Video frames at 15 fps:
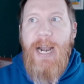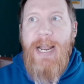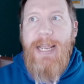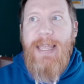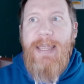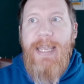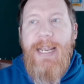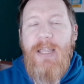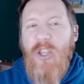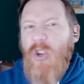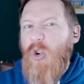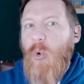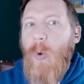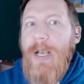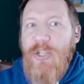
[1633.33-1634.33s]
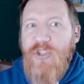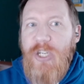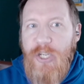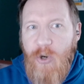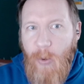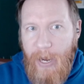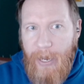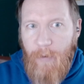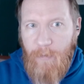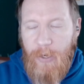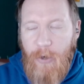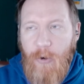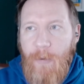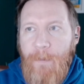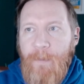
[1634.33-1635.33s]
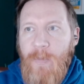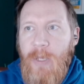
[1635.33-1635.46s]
And I think the question you have here,